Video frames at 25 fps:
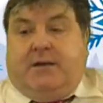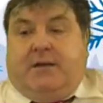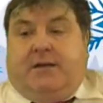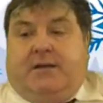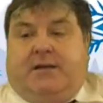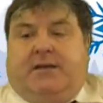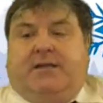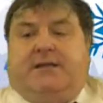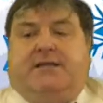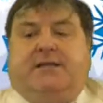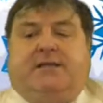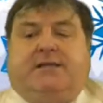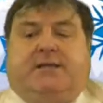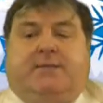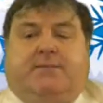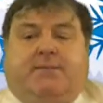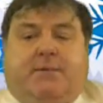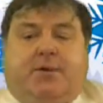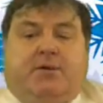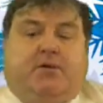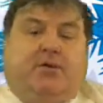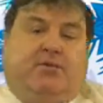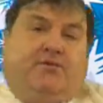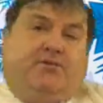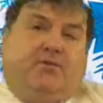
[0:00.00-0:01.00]
This is a
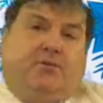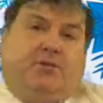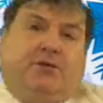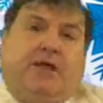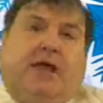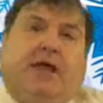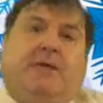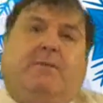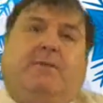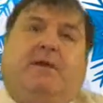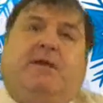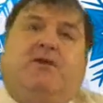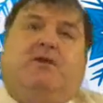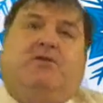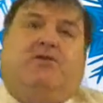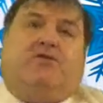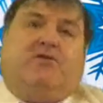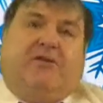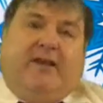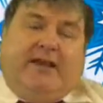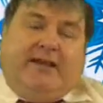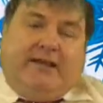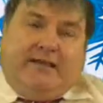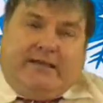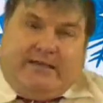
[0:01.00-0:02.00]
beautiful day because
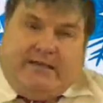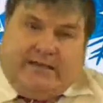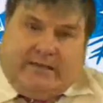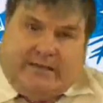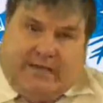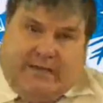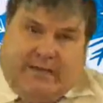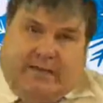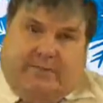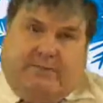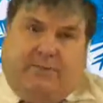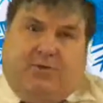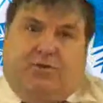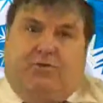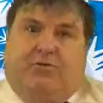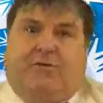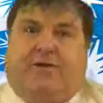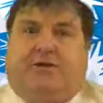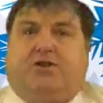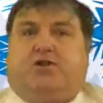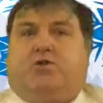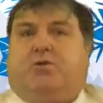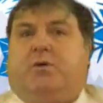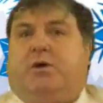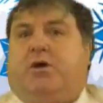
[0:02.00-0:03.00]
Venus is going to move
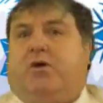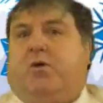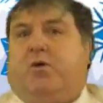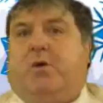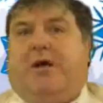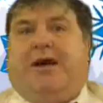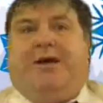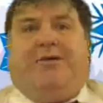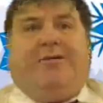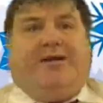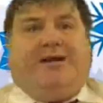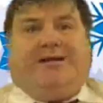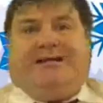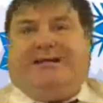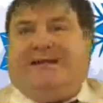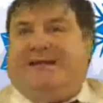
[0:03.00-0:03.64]
into Aquarius,